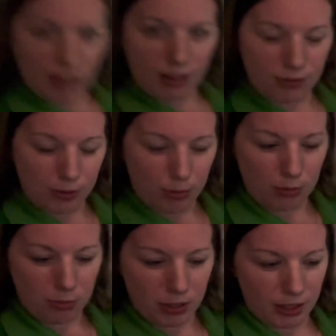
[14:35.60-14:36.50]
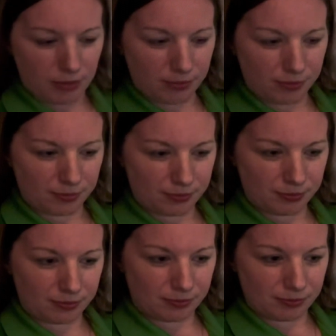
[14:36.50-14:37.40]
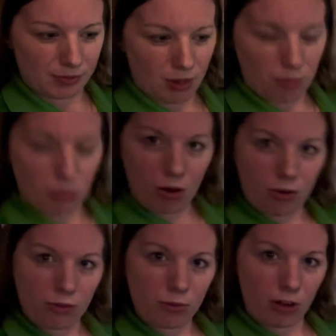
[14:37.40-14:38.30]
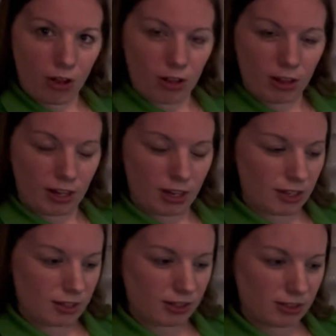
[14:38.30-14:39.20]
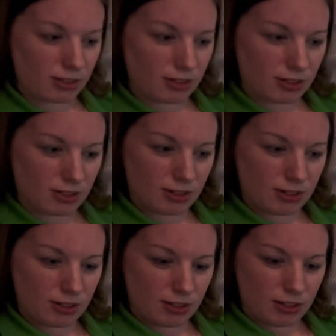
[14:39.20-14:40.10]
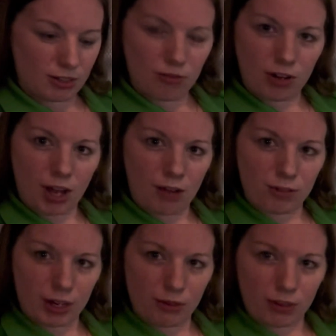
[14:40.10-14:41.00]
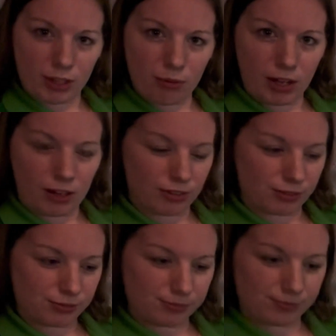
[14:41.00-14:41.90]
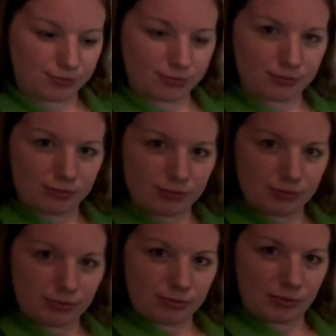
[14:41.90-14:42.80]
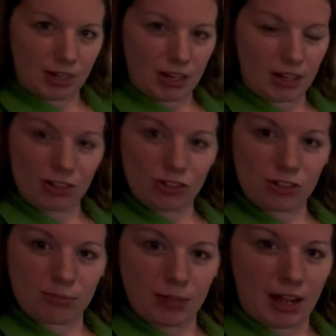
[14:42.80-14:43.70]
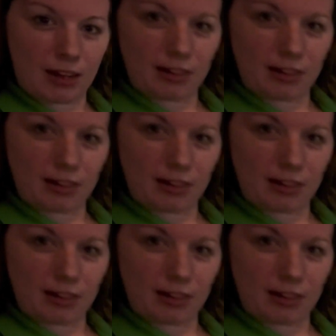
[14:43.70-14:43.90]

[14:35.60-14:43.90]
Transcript: comfortable, but overall he's recovering really well. And he's just mad